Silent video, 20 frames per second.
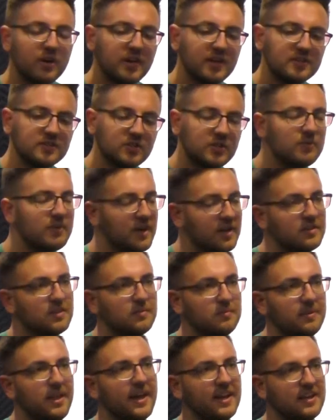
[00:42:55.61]
you went out to the
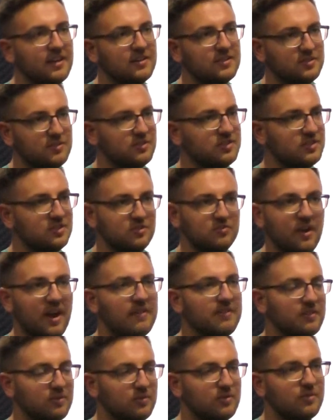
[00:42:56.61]
Black Hills. You were just
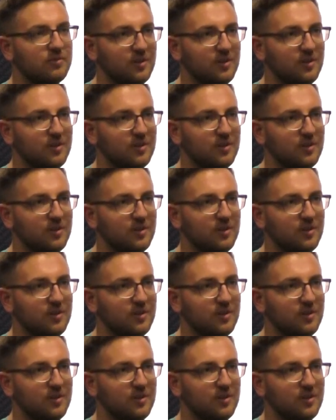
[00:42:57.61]
driving through the